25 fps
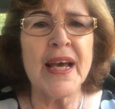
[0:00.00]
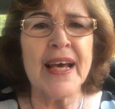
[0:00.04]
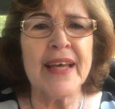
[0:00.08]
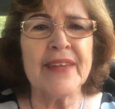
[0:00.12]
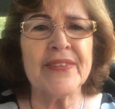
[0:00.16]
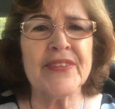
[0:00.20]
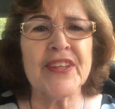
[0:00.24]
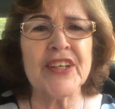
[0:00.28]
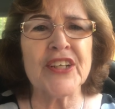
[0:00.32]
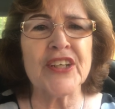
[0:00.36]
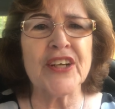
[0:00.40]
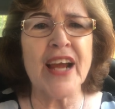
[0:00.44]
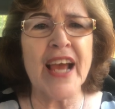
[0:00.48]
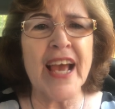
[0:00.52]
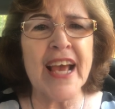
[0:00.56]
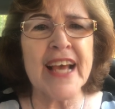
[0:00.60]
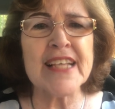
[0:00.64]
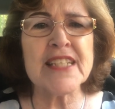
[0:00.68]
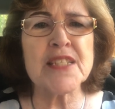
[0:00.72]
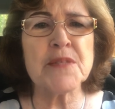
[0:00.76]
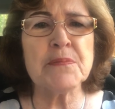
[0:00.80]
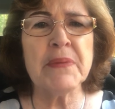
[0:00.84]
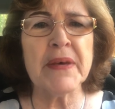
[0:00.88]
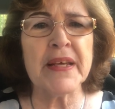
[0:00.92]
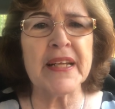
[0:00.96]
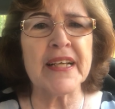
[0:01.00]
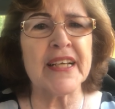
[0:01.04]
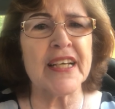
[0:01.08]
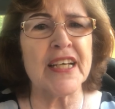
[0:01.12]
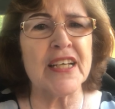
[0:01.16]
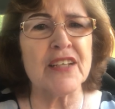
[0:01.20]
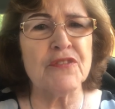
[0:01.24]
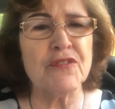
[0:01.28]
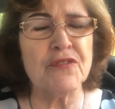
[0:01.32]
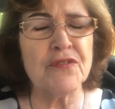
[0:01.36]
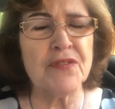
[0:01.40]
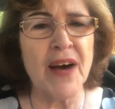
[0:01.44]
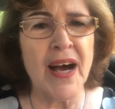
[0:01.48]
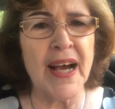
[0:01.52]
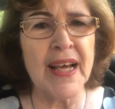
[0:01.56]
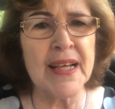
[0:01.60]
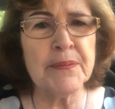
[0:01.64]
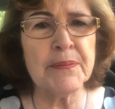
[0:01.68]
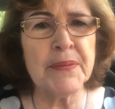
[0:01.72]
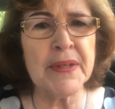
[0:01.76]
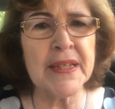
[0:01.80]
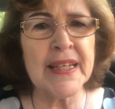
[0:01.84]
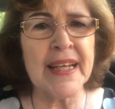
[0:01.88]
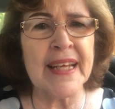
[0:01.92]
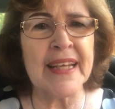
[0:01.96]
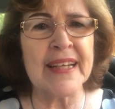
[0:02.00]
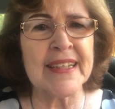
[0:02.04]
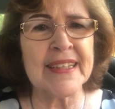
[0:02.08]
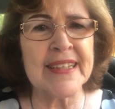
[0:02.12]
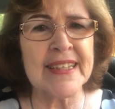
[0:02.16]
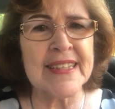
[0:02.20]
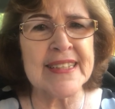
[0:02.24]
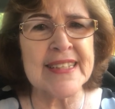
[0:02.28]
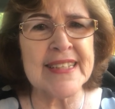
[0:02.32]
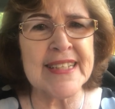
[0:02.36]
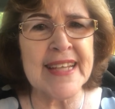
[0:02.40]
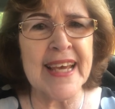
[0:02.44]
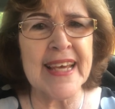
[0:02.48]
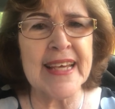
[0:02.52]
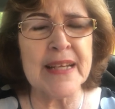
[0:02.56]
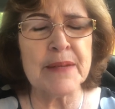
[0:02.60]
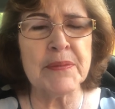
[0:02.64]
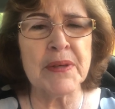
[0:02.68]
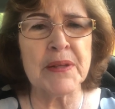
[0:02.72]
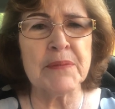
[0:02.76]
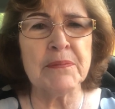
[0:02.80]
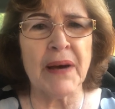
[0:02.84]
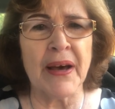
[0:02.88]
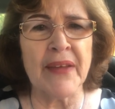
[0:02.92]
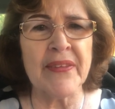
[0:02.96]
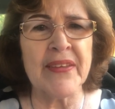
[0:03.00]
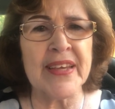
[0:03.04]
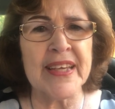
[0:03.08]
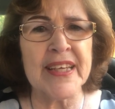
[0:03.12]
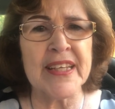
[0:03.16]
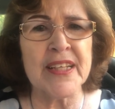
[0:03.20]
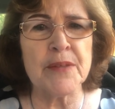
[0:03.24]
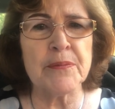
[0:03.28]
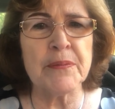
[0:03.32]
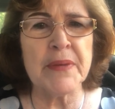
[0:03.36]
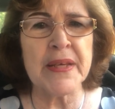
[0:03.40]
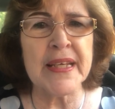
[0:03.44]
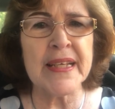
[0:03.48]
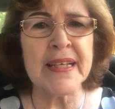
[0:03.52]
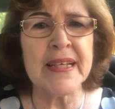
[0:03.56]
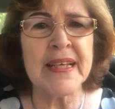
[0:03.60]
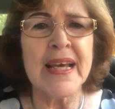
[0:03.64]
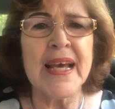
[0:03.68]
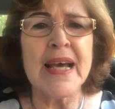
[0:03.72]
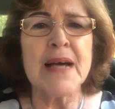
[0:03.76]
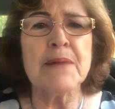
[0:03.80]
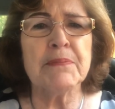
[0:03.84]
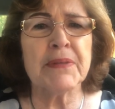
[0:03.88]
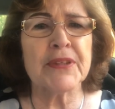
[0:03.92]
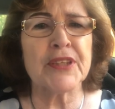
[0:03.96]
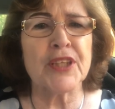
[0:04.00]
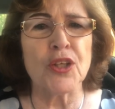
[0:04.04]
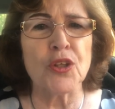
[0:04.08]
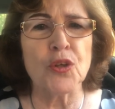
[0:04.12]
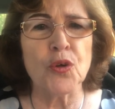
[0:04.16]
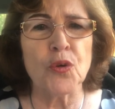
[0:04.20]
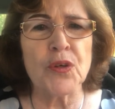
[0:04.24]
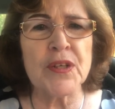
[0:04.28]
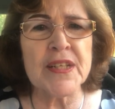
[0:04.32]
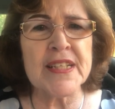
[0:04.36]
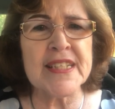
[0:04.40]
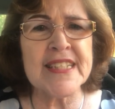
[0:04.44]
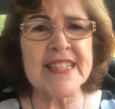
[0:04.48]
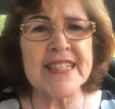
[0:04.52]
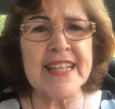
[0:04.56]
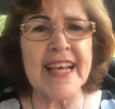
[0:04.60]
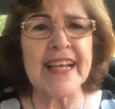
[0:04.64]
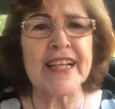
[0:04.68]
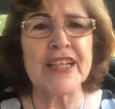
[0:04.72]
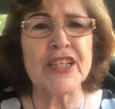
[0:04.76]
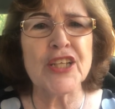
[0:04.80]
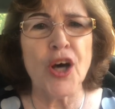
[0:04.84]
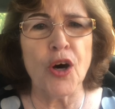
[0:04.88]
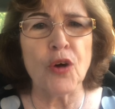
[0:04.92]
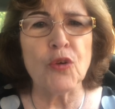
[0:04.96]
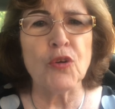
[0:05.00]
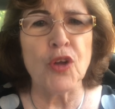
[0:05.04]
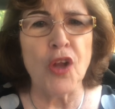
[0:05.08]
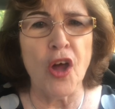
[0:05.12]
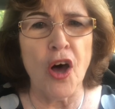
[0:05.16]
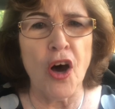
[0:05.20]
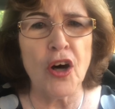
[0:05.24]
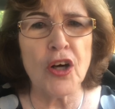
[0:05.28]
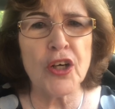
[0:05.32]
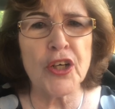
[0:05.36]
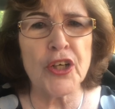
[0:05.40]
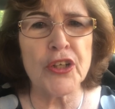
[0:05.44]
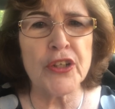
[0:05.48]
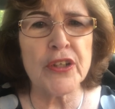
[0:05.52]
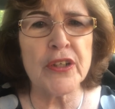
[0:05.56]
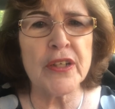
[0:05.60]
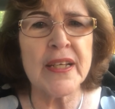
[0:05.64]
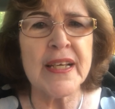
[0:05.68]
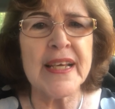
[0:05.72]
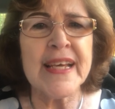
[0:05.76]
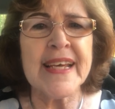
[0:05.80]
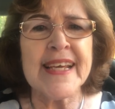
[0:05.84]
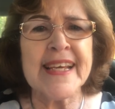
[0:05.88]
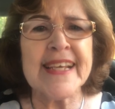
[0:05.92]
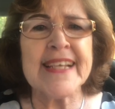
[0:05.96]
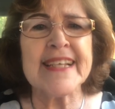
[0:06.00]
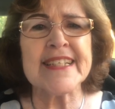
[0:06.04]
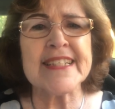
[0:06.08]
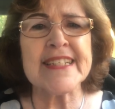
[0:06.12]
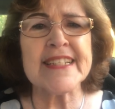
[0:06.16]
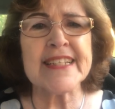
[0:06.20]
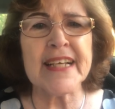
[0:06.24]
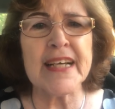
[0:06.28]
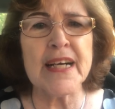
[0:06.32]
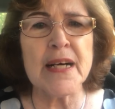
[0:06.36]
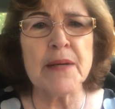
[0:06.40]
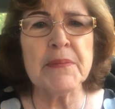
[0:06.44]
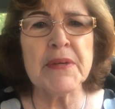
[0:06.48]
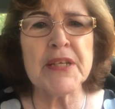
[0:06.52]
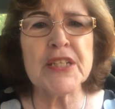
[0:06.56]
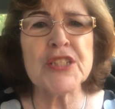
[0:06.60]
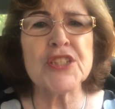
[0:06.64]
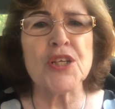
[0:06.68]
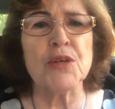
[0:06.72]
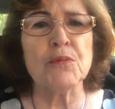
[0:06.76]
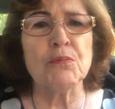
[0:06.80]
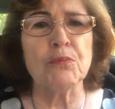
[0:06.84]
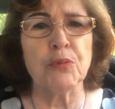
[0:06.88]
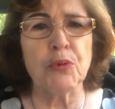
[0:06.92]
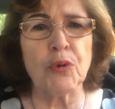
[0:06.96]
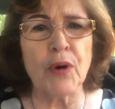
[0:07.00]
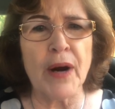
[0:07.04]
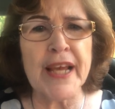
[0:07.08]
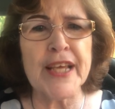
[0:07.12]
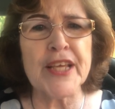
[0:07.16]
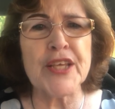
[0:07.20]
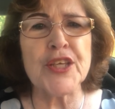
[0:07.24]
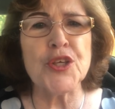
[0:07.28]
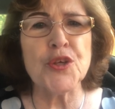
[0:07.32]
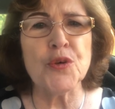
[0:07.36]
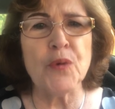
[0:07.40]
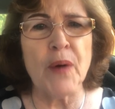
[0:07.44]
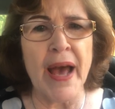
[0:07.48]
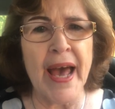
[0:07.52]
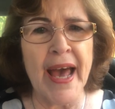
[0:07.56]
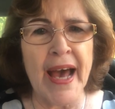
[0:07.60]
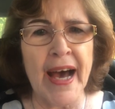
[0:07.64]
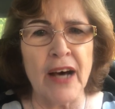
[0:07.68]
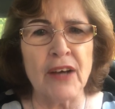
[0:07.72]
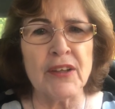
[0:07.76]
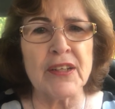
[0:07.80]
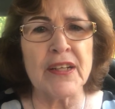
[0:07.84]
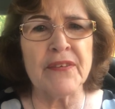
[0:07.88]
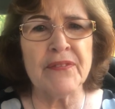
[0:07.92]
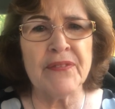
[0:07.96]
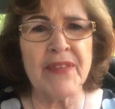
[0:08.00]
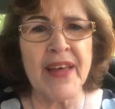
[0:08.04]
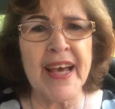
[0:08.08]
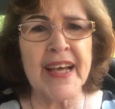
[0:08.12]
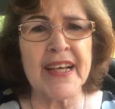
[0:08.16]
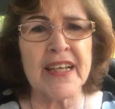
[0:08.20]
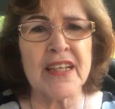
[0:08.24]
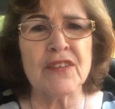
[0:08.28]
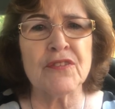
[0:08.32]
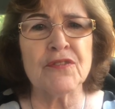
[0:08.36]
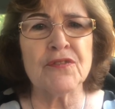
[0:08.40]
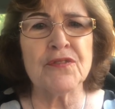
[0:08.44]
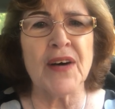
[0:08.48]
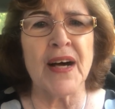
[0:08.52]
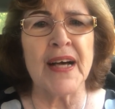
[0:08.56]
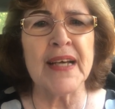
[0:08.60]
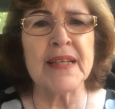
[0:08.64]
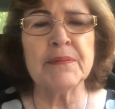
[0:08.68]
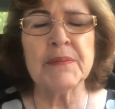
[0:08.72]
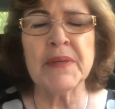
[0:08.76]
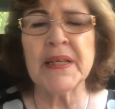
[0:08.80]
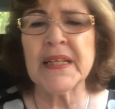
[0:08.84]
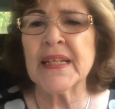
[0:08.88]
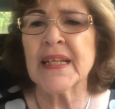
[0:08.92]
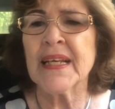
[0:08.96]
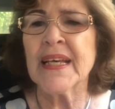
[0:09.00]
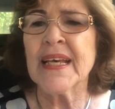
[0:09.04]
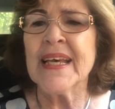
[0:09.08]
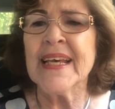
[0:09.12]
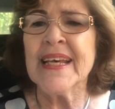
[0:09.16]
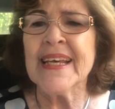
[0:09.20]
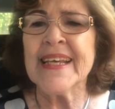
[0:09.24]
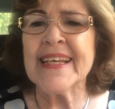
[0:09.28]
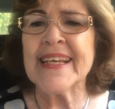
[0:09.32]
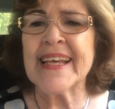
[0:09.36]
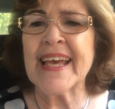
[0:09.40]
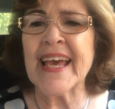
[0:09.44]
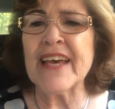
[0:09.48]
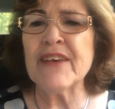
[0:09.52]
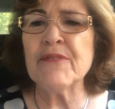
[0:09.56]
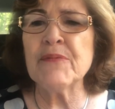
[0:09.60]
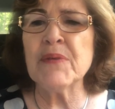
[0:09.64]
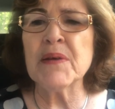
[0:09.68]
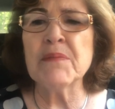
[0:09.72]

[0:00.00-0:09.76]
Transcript: There has been a confinement and a containment by the enemy, but the Lord is saying no longer. He is coming to break you out of that confinement. He gave me